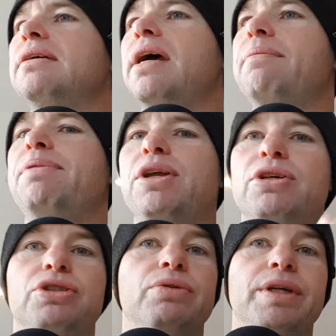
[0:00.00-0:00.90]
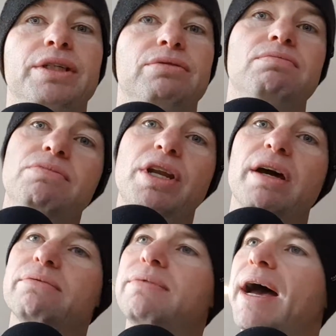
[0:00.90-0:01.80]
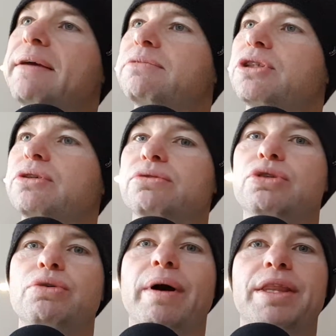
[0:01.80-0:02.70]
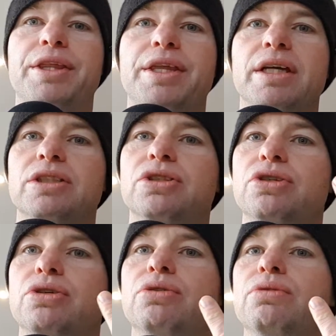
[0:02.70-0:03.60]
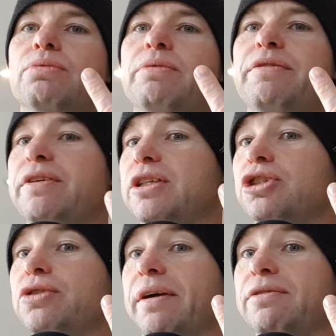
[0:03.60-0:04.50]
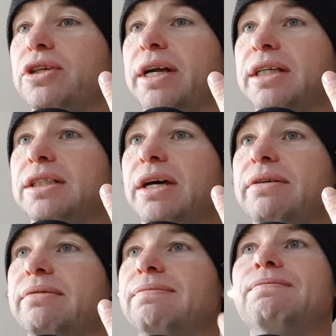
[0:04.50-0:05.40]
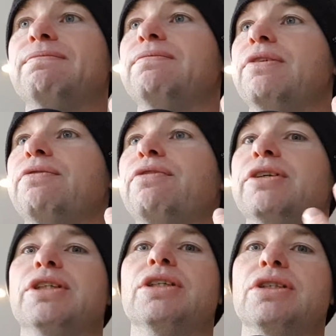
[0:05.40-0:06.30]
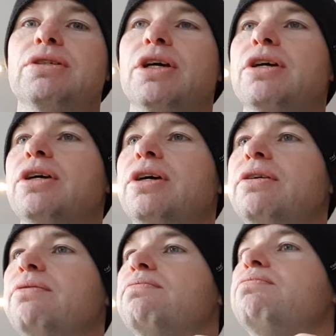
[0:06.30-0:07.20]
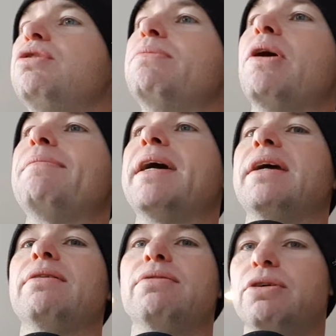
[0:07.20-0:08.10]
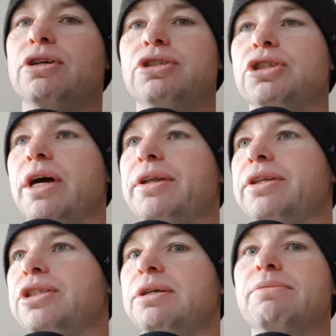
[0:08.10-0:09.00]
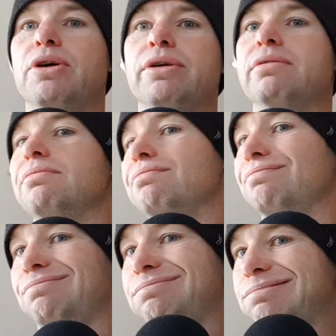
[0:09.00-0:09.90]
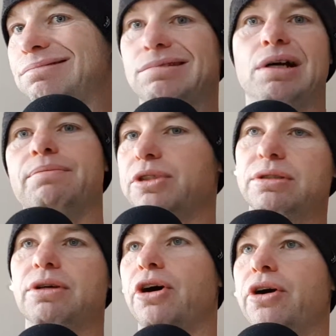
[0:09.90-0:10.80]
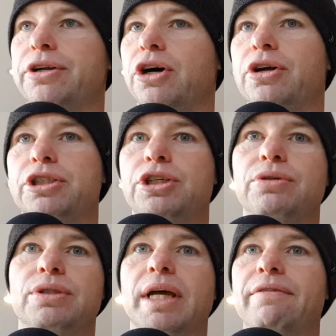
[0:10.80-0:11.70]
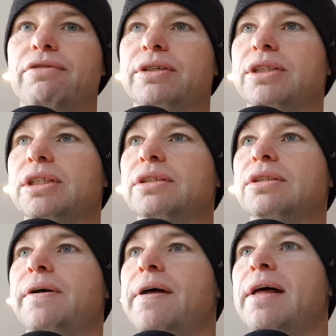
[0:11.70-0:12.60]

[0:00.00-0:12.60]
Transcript: but you still need, aim to do two other things to do within strength training. So, for instance, you might just go to the gym on a Tuesday, for instance.